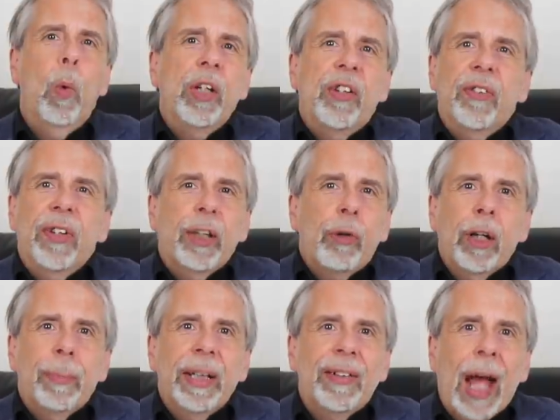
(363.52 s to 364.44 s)
which is
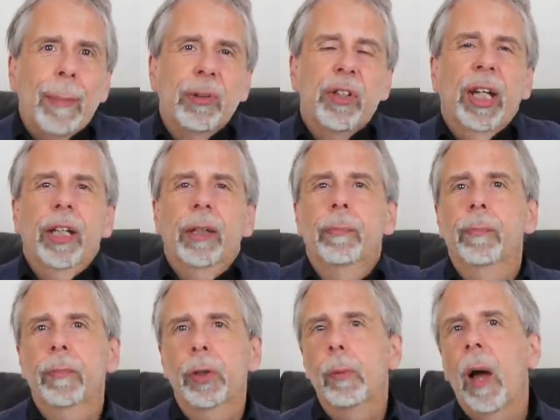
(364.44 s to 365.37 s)
incredibly damaging,
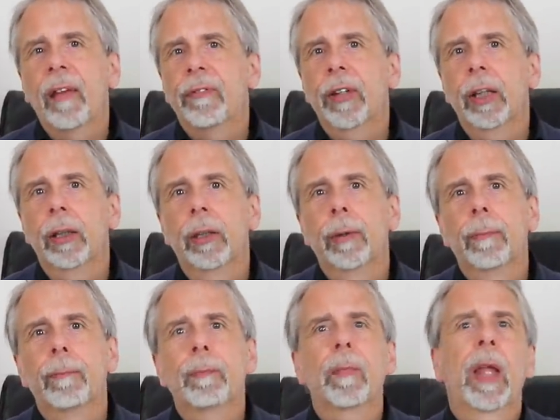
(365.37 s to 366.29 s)
you might think.
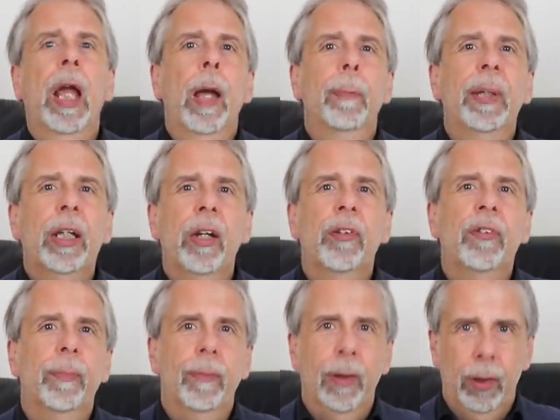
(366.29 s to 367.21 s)

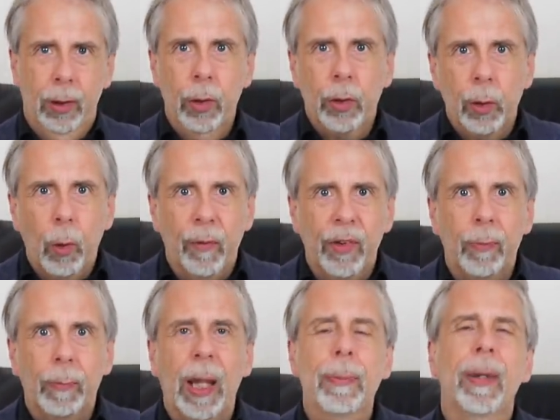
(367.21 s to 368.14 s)
Because look at what
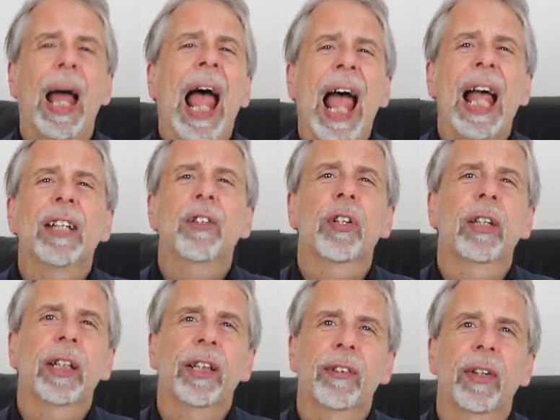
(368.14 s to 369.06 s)
this paper
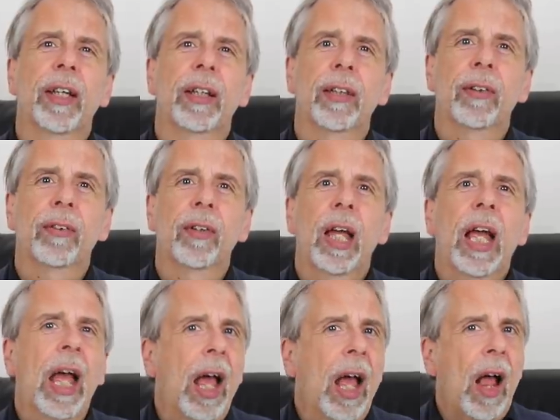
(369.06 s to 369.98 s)
actually says.
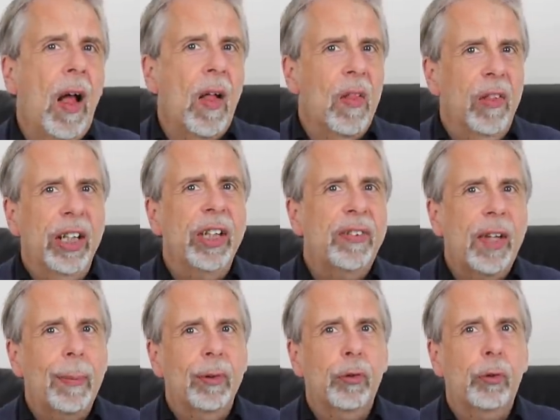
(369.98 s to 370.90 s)
These
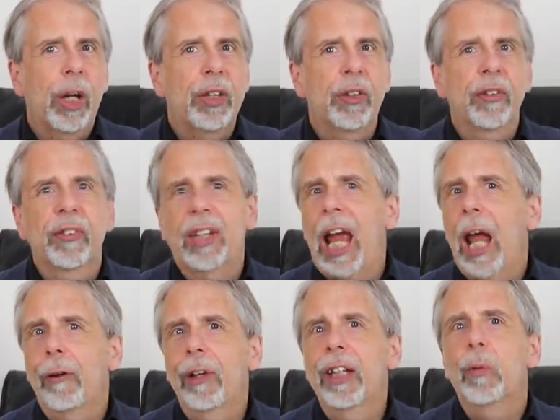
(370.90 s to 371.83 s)
demonstrations
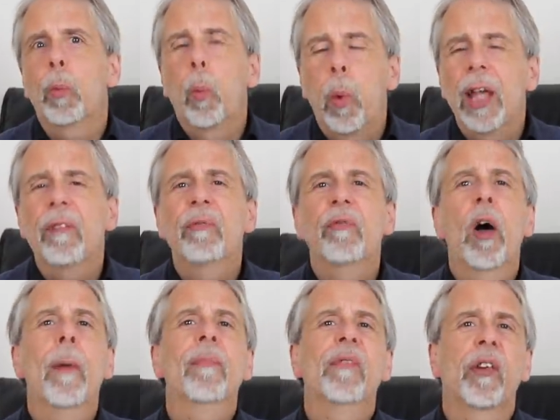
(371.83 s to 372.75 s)
carried with
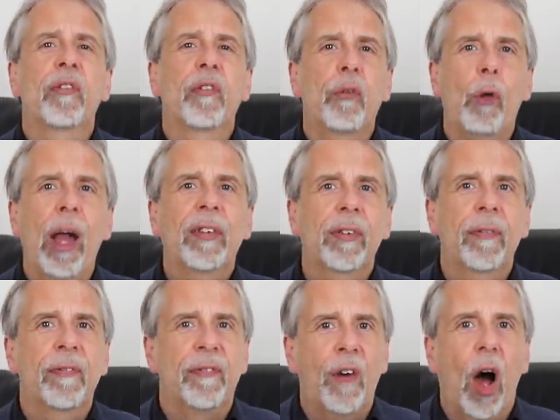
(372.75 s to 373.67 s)
them the threat
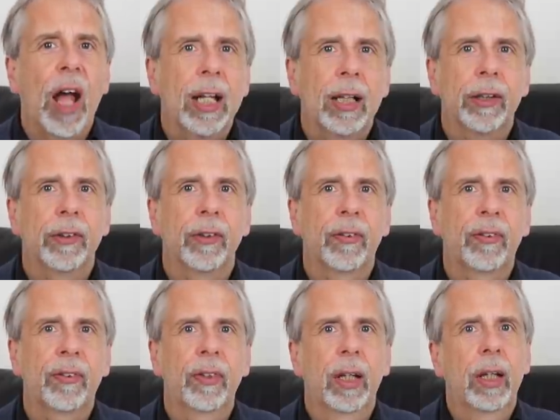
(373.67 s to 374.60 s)
of
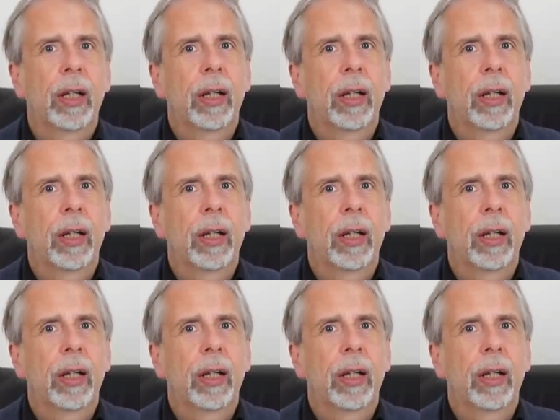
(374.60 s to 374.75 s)
violence.